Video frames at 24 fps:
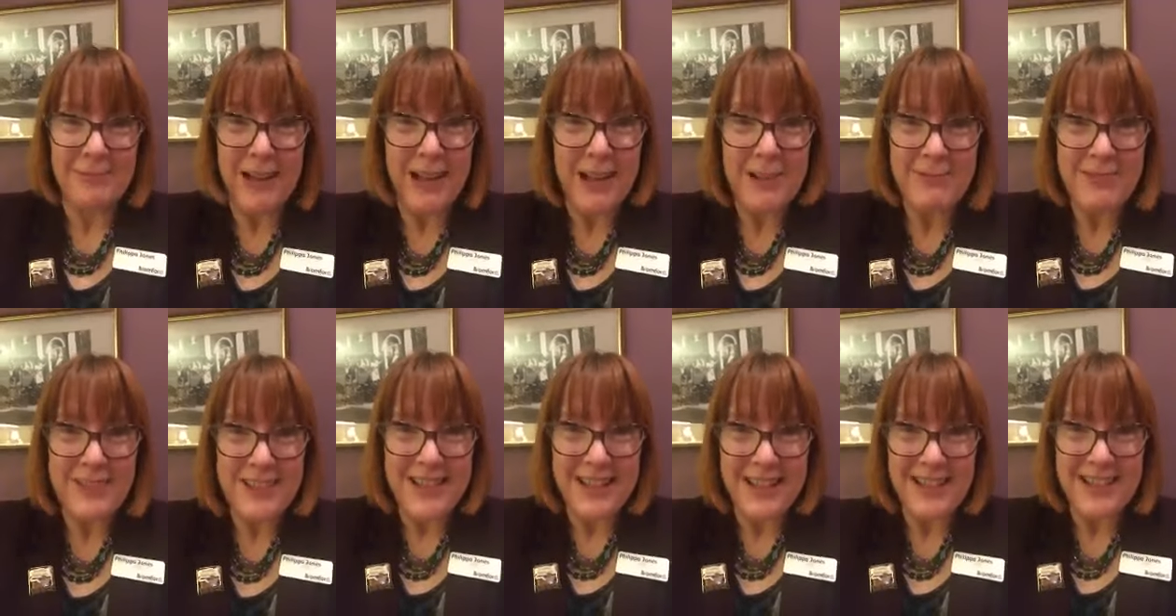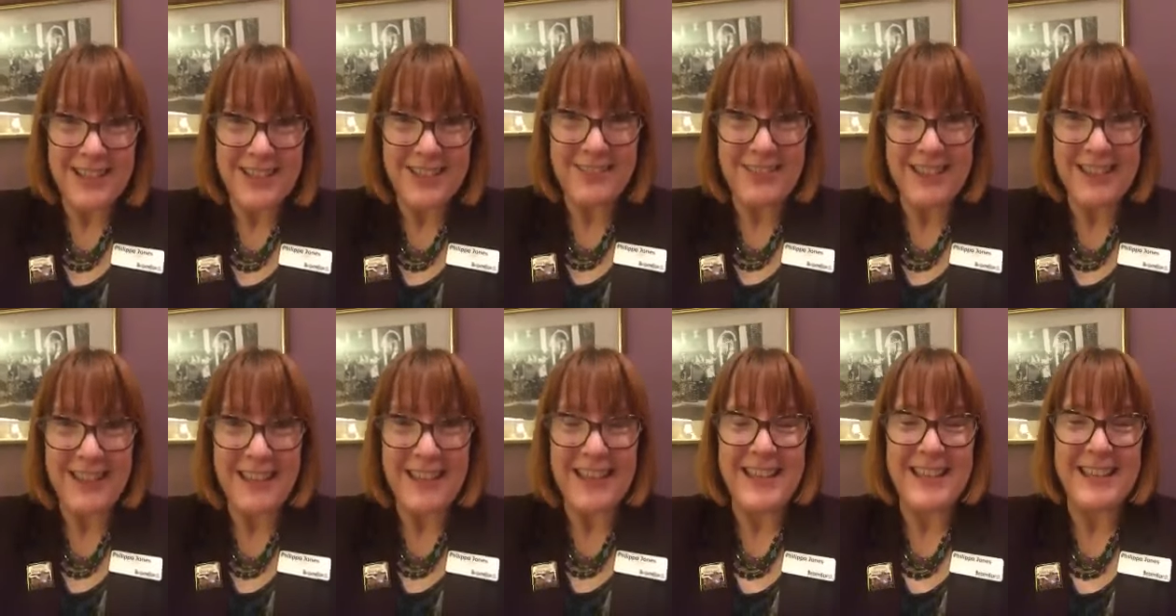Why was I
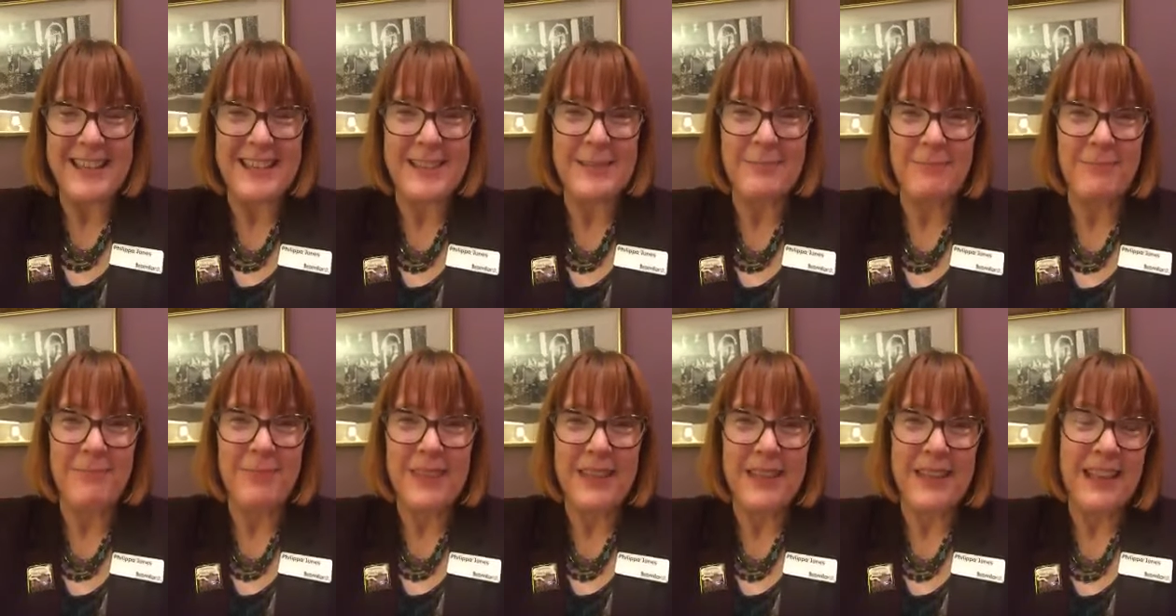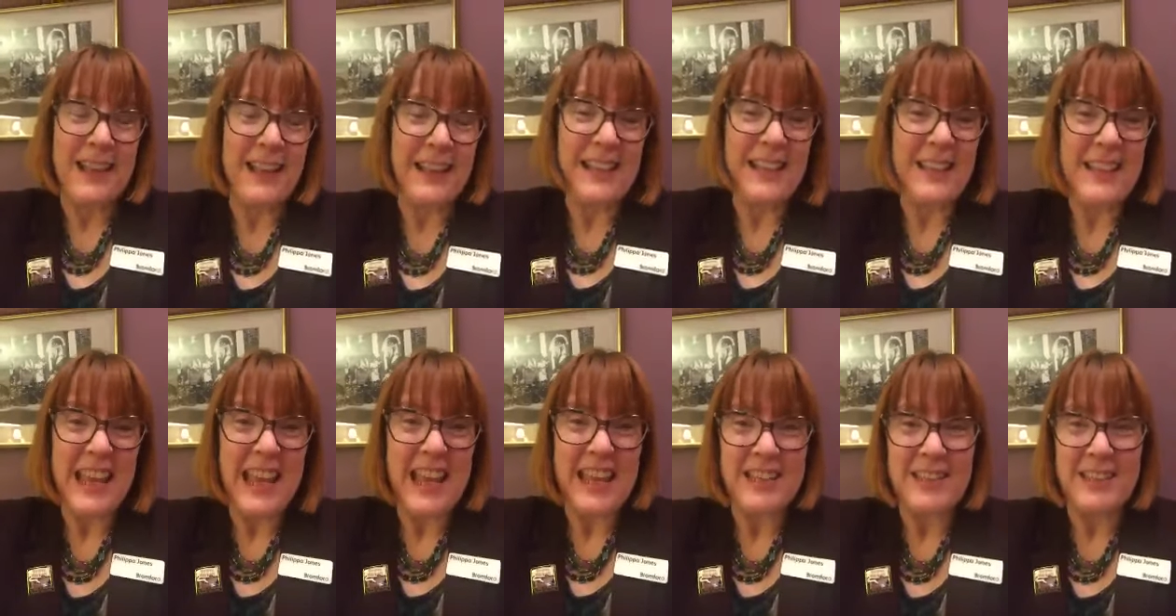doing this?
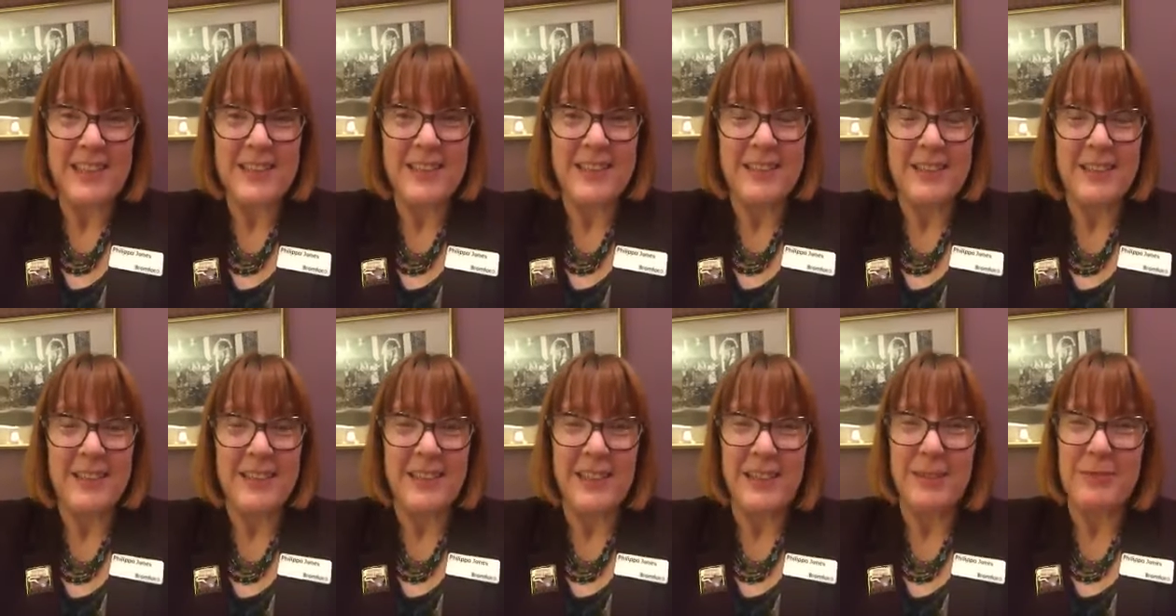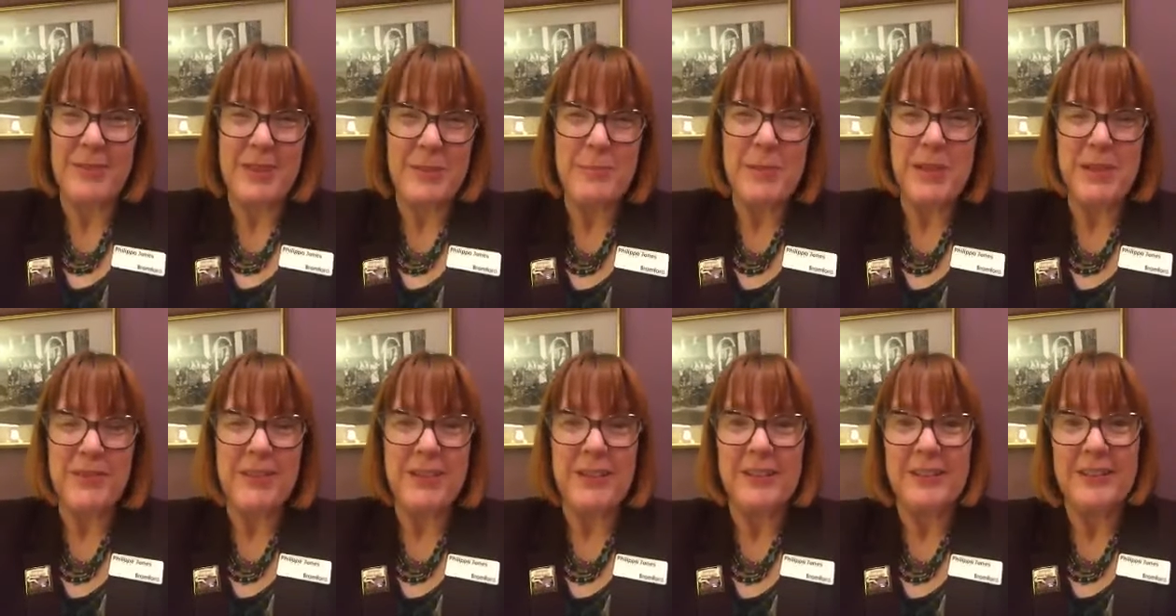And in the end, there was
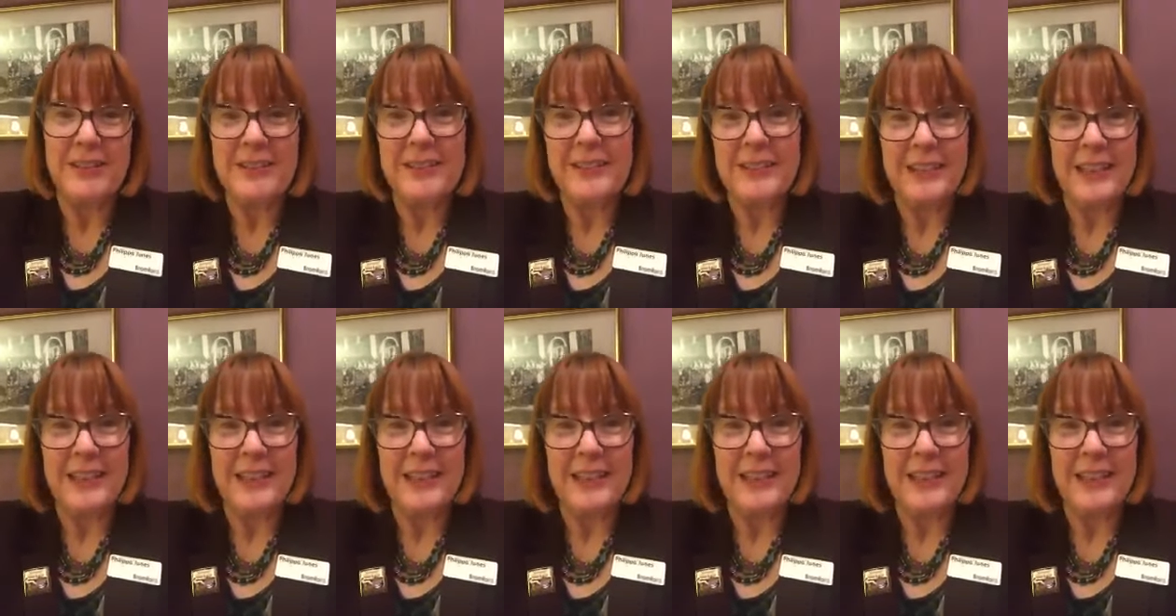a bit of a